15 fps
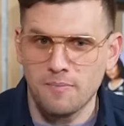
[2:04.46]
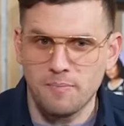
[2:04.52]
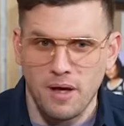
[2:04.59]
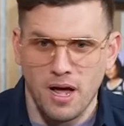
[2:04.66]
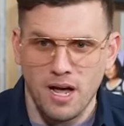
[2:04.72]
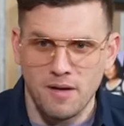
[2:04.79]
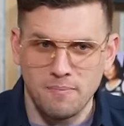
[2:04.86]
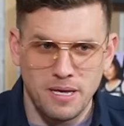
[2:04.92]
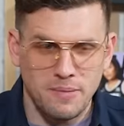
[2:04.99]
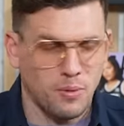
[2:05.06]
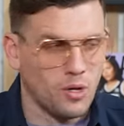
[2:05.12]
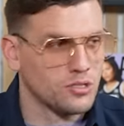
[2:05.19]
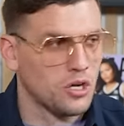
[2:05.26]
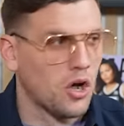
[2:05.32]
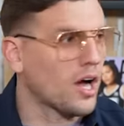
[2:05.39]
of uh, people
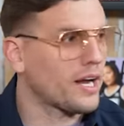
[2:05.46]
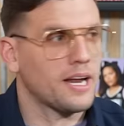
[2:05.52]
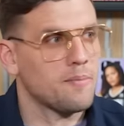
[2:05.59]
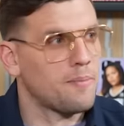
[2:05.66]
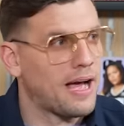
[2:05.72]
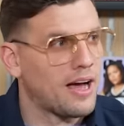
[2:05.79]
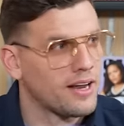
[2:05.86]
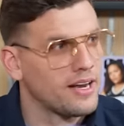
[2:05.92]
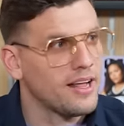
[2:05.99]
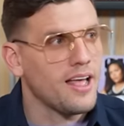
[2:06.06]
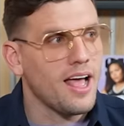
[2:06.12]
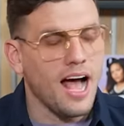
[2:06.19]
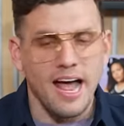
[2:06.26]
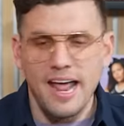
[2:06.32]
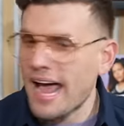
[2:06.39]
are talking about it.
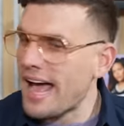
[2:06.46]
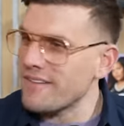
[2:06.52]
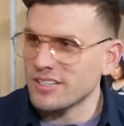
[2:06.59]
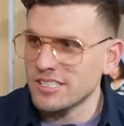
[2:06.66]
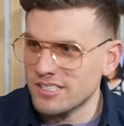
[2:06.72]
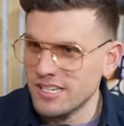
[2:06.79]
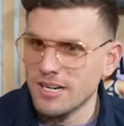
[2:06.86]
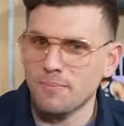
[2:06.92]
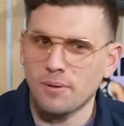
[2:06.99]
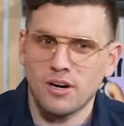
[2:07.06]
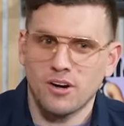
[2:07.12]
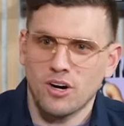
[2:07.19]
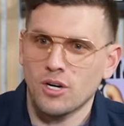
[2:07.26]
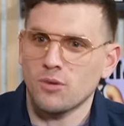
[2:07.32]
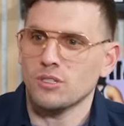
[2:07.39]
I haven't seen it, but I
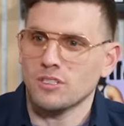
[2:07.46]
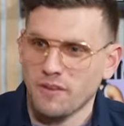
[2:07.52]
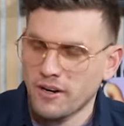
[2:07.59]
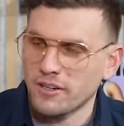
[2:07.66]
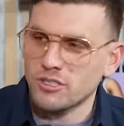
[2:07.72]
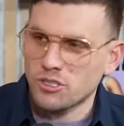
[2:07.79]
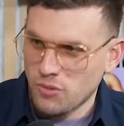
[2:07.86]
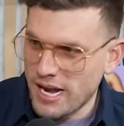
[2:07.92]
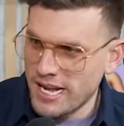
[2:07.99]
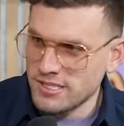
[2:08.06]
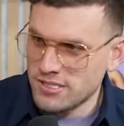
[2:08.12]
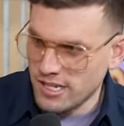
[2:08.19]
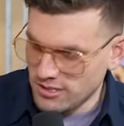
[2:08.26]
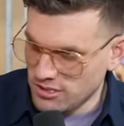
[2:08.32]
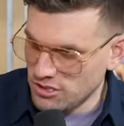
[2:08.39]
heard it was very transy.